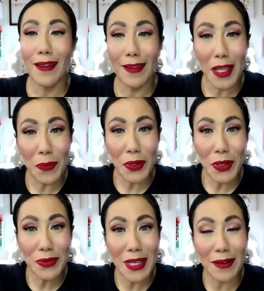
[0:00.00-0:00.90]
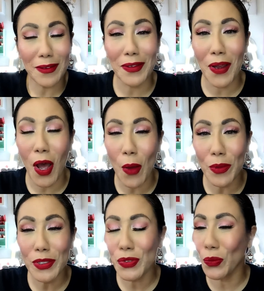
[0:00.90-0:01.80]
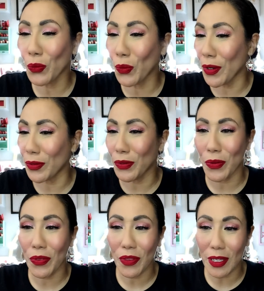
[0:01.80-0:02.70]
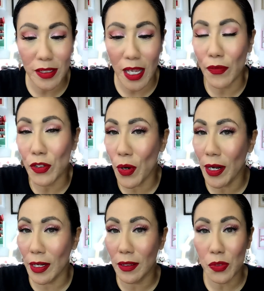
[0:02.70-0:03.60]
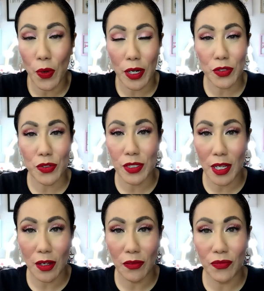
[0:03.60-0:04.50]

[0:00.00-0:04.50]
Let me know down in the comments what you think. Have you tried any of these products yourself?